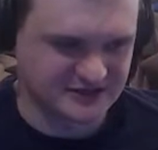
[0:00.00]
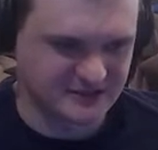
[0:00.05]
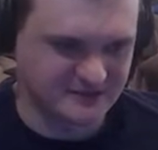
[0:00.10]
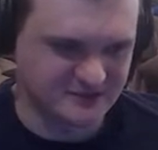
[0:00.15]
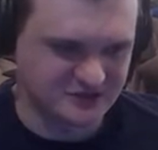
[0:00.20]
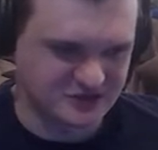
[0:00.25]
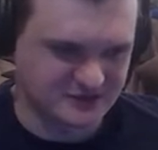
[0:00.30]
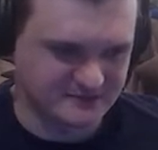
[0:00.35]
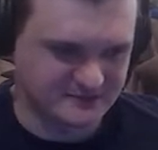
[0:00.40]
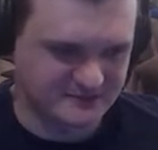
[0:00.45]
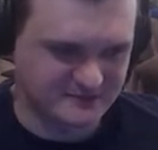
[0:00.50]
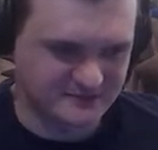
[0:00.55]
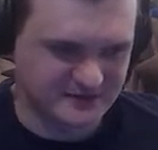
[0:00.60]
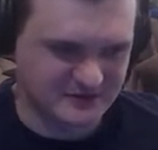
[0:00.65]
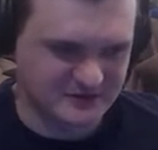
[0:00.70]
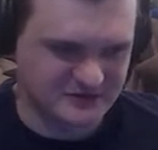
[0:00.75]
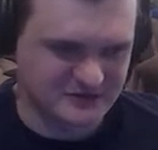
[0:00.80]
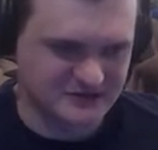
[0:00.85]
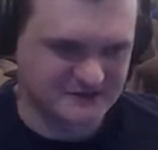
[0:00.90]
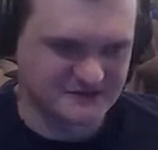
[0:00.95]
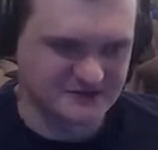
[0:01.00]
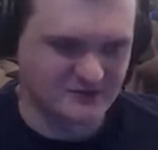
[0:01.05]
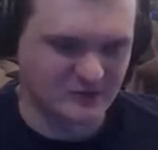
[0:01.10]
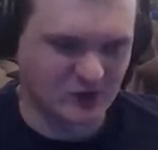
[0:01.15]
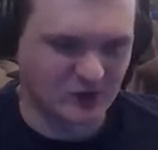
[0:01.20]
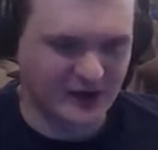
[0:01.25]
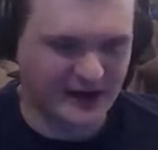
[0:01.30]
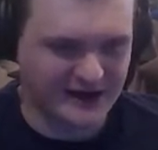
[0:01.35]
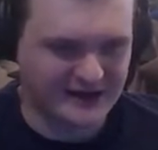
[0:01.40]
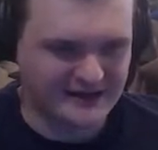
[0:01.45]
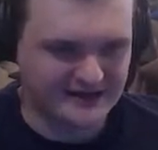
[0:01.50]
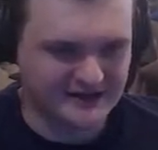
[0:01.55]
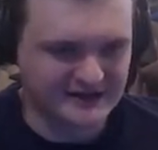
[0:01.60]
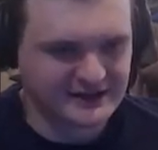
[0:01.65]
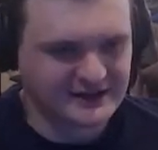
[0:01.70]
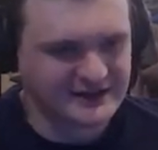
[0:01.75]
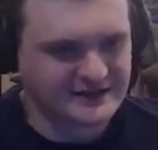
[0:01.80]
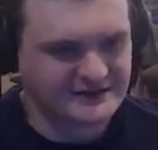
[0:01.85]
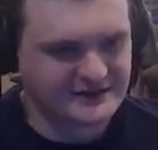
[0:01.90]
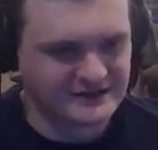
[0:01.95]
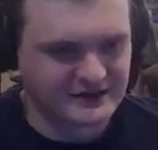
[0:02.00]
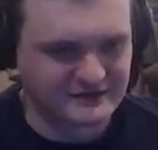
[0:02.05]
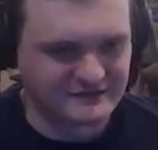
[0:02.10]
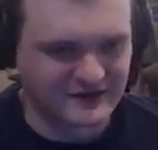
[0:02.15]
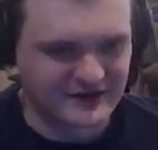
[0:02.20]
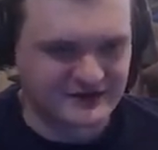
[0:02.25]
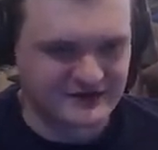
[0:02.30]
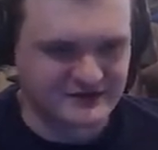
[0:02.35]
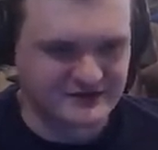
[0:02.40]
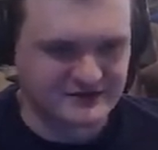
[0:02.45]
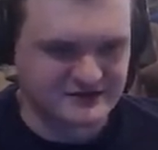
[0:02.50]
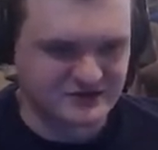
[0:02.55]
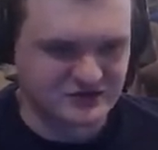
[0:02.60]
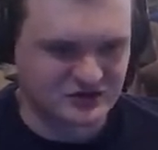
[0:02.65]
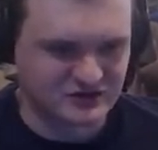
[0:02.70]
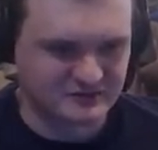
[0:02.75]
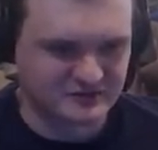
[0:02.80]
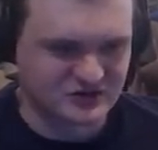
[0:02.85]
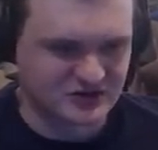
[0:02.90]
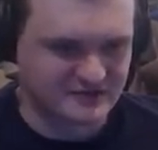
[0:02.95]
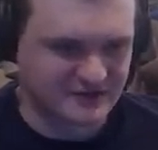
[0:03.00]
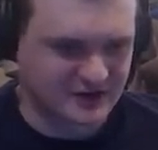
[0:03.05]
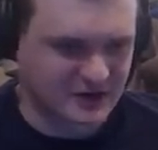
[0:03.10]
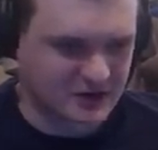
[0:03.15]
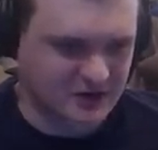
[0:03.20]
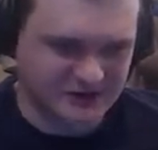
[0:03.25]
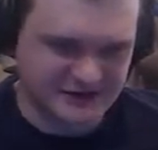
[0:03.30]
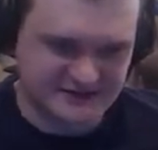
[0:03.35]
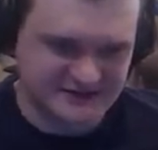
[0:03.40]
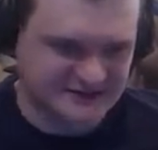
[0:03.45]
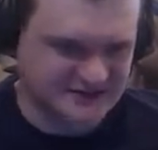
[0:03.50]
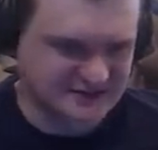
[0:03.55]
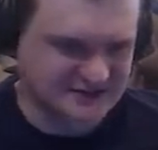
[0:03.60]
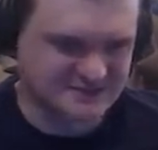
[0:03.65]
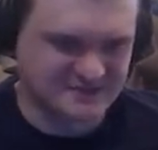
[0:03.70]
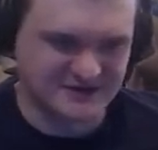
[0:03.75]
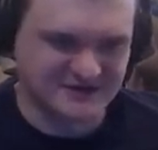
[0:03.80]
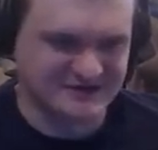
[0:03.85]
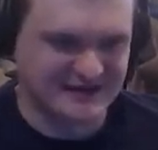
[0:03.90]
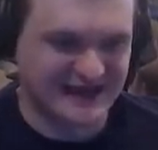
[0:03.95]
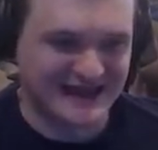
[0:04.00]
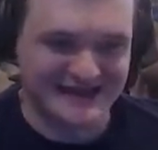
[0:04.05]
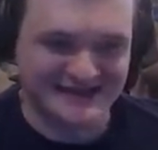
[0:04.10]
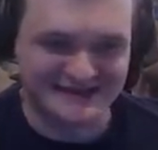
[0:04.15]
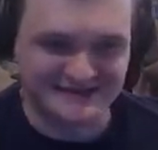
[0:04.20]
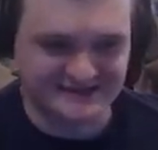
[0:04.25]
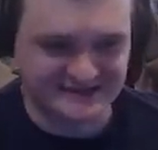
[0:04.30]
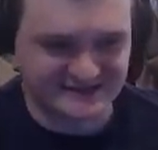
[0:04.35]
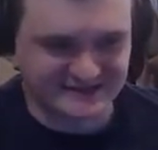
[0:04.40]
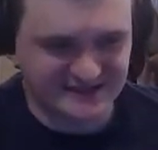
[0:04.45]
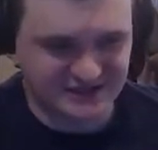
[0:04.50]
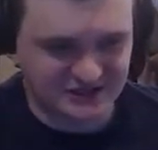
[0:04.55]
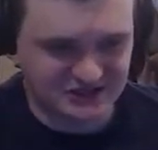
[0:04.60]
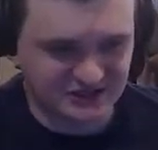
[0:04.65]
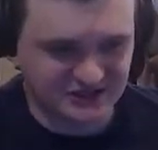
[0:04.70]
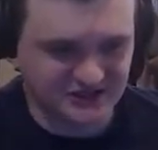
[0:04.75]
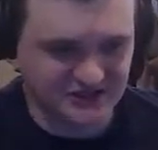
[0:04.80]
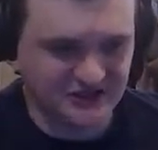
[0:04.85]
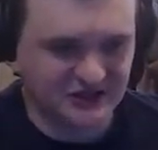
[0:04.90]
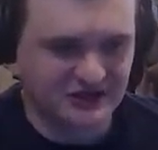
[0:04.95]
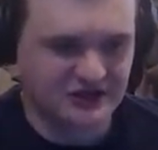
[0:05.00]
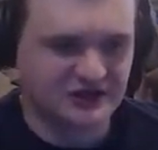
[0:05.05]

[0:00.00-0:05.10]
jump, which gives you more height. And finally, there's a triple jump, and all it is just pressing A in succession.